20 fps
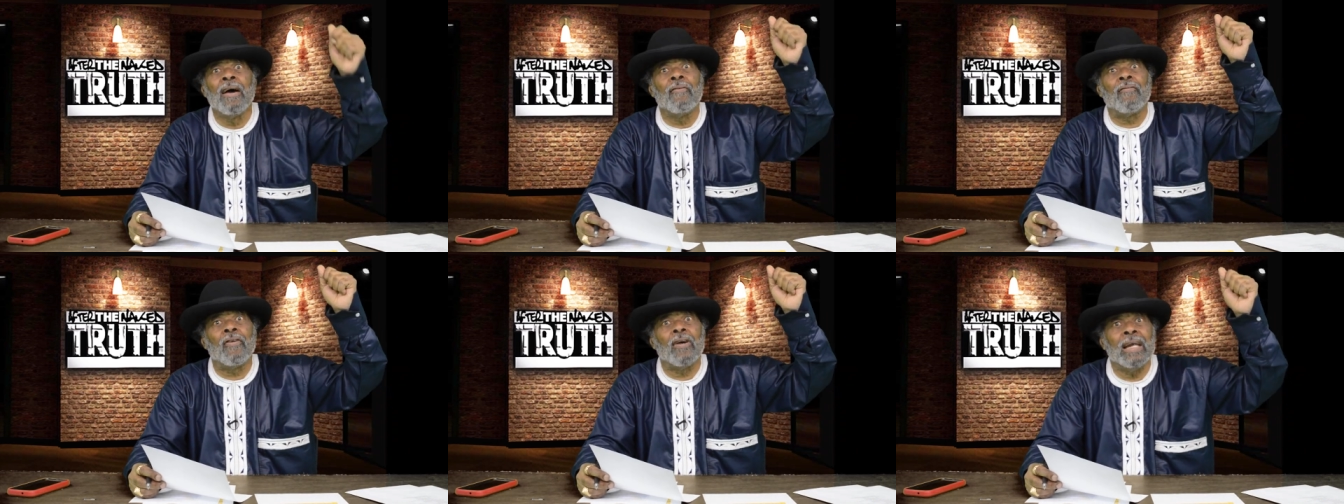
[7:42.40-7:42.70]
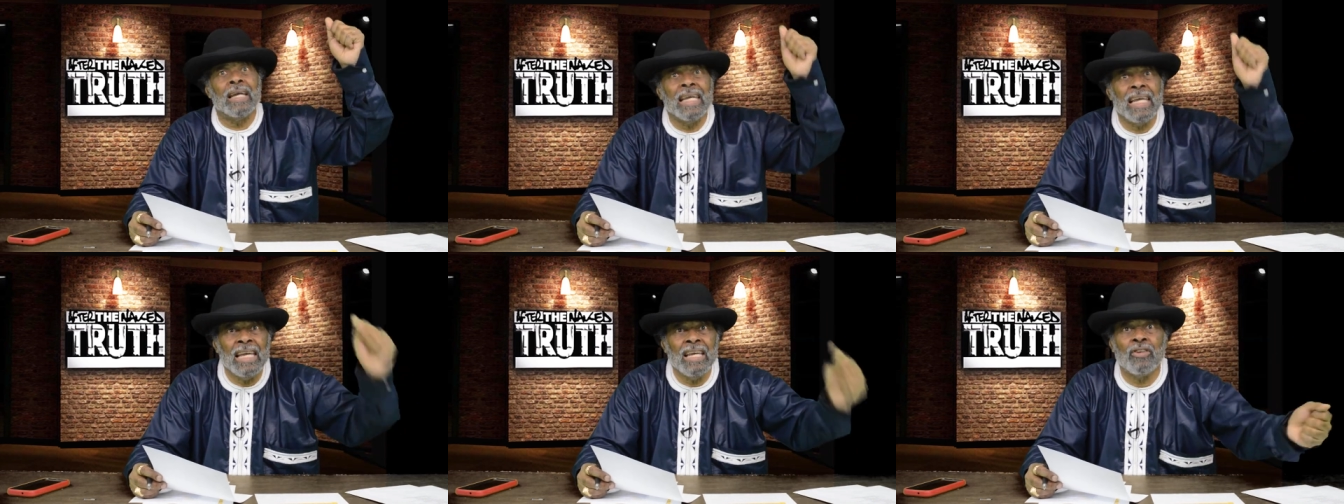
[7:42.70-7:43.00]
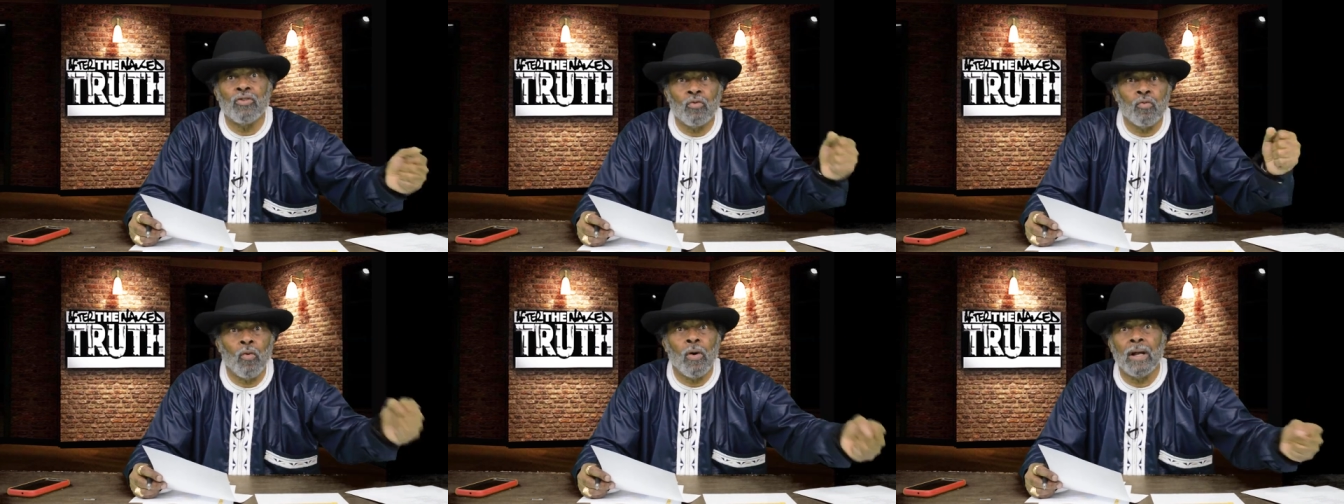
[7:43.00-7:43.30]
for
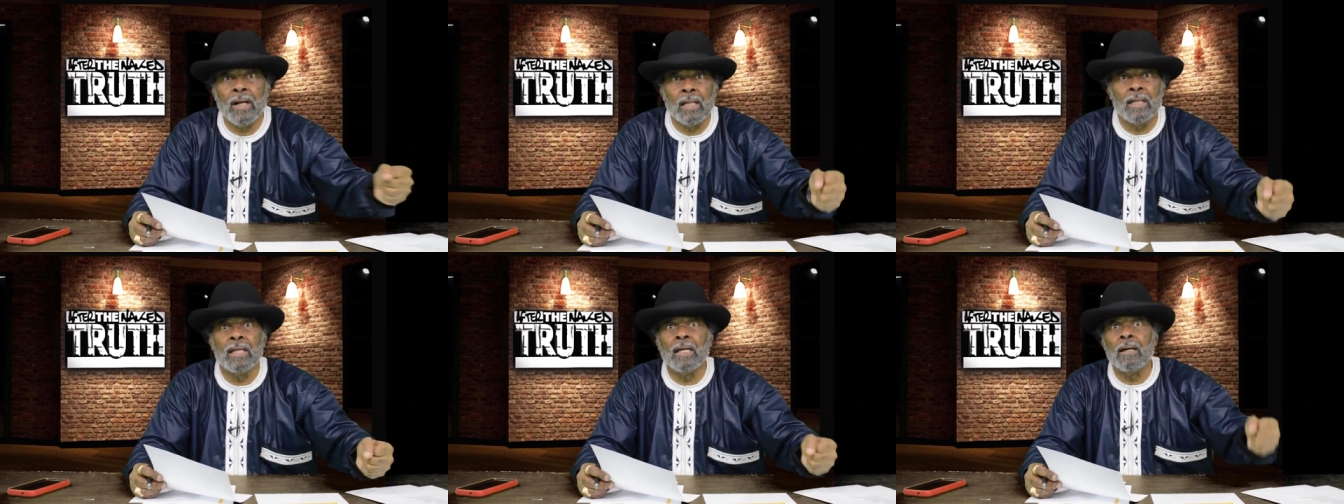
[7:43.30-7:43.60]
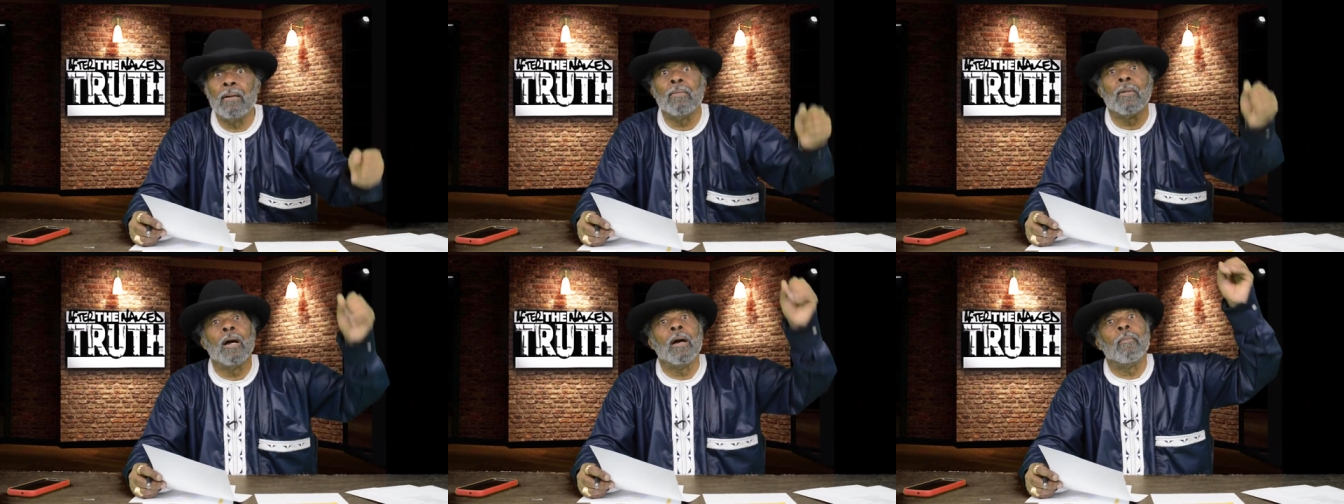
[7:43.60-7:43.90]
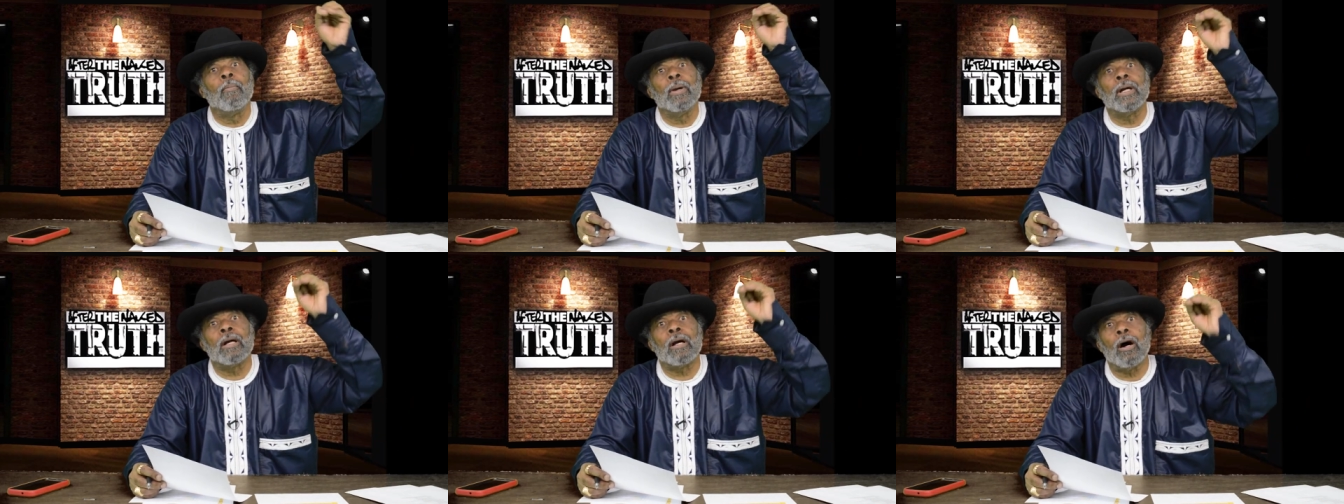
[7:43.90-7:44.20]
each one of them
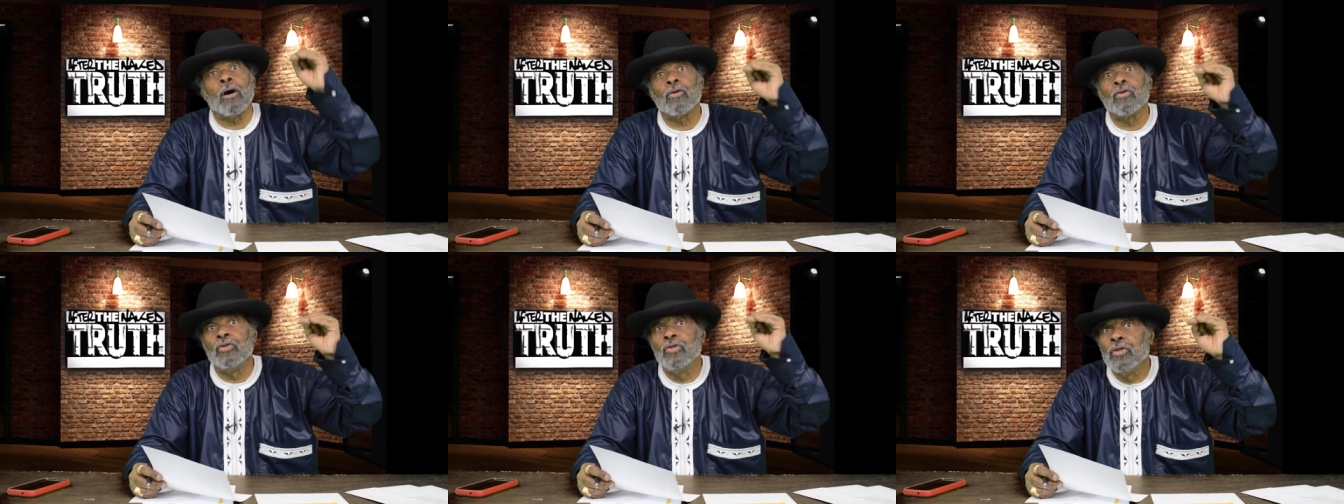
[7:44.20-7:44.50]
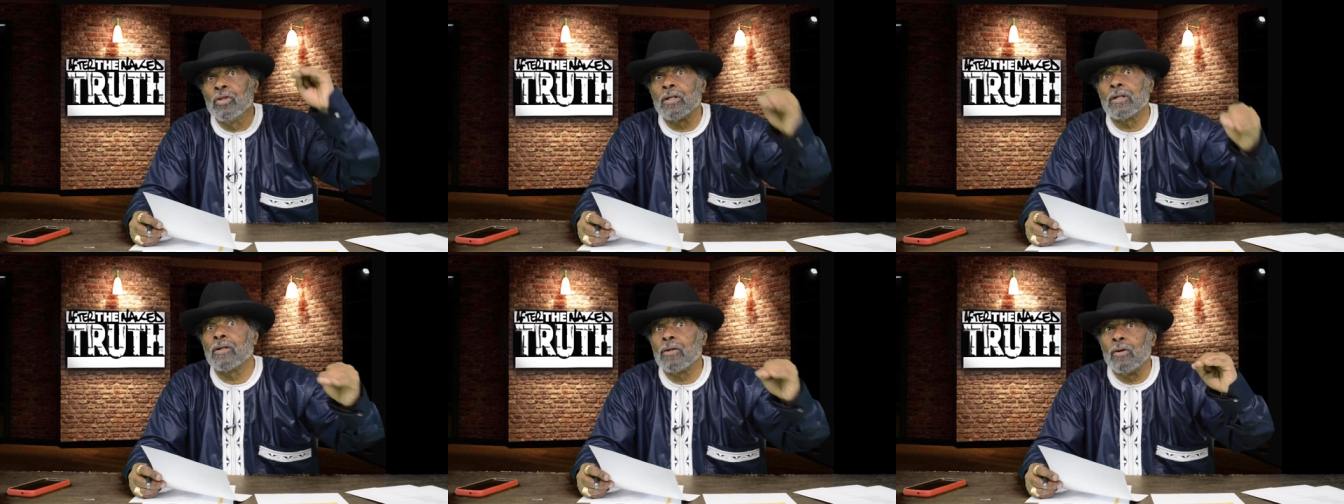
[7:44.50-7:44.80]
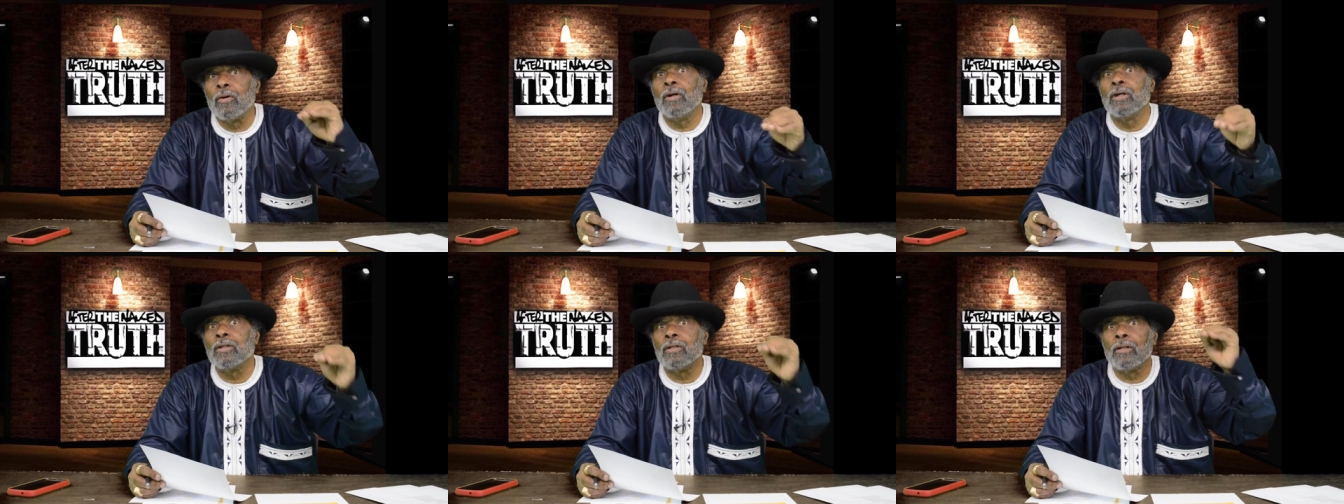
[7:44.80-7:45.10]
because you're
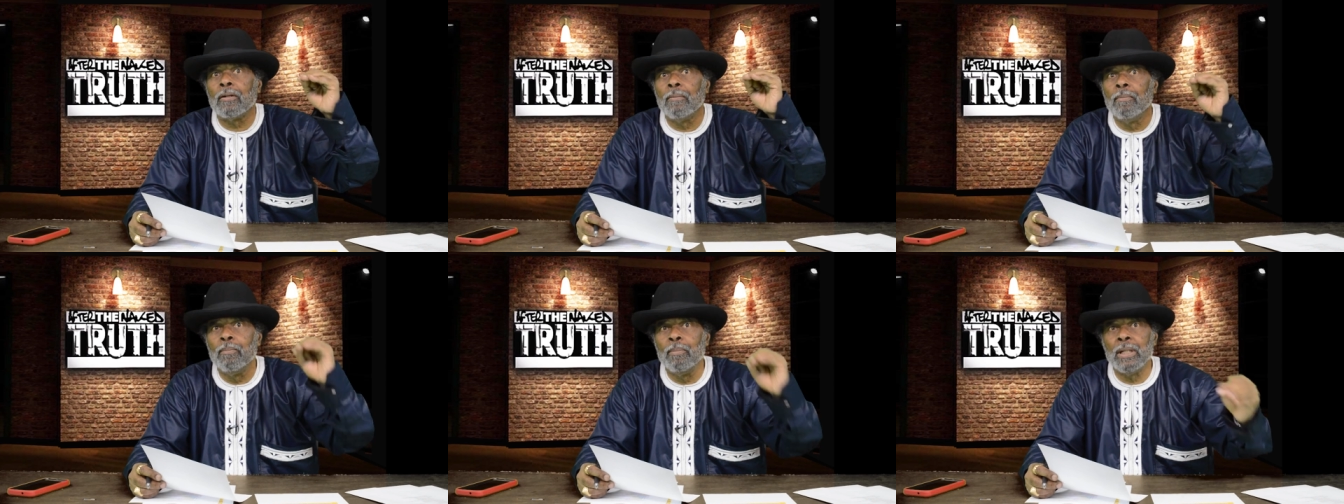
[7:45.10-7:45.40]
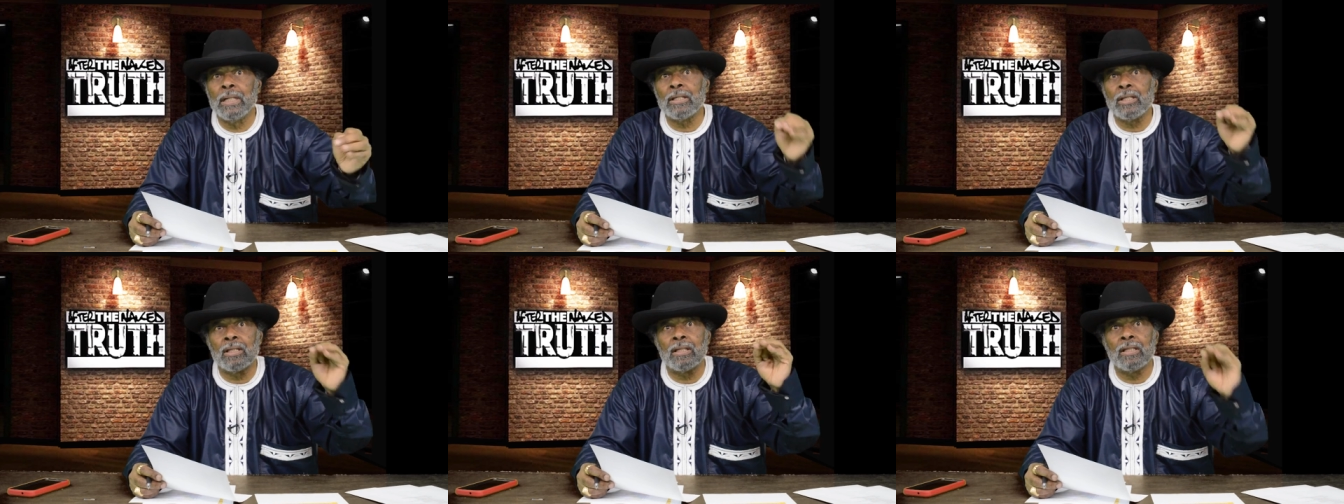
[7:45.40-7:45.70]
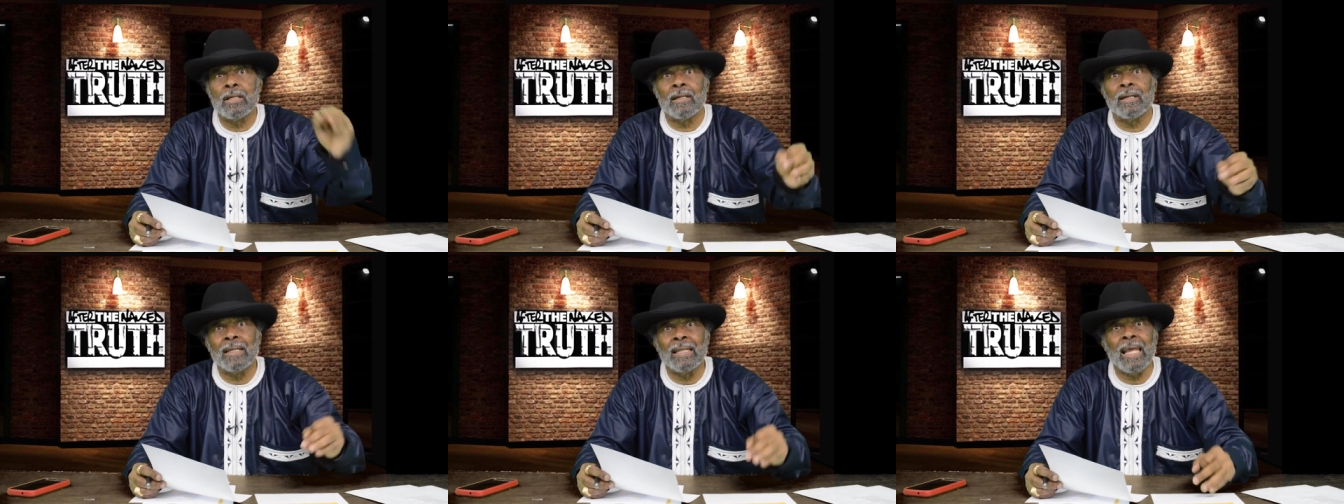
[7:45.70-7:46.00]
going to miss
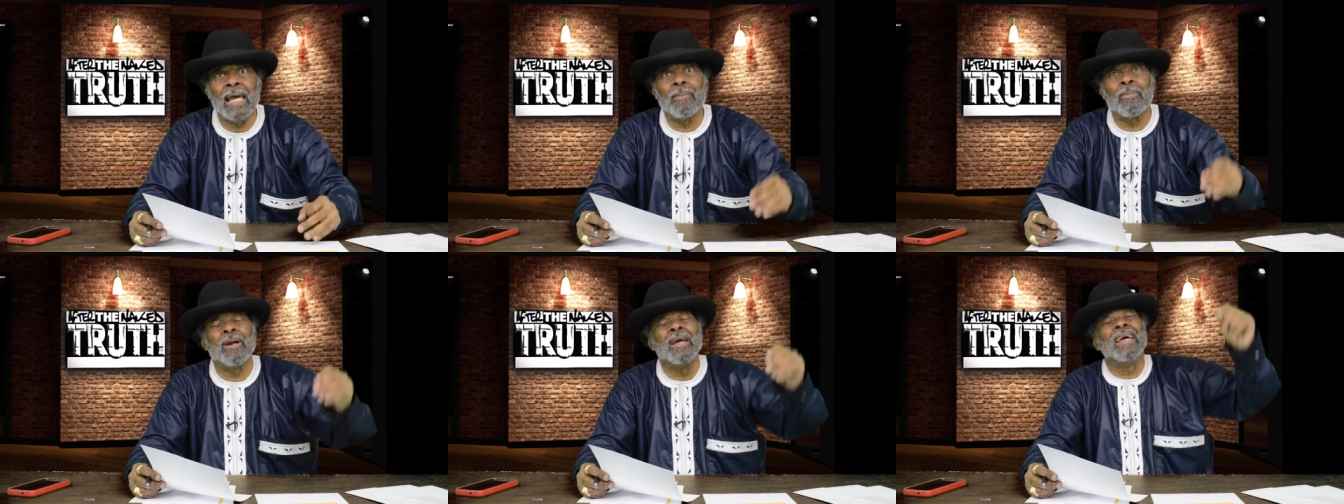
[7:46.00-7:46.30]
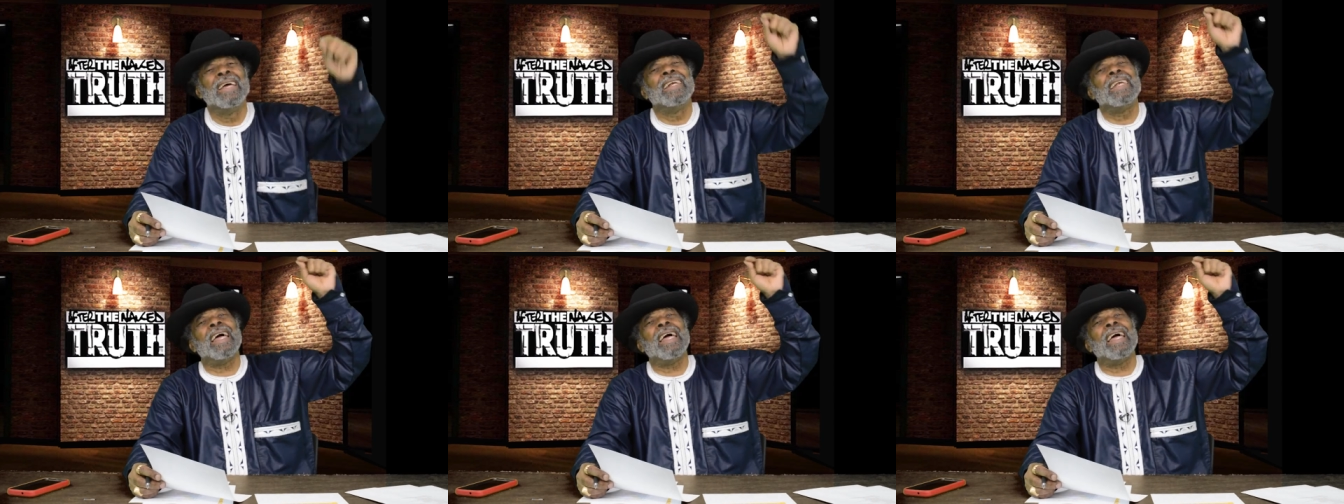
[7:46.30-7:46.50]
their labor.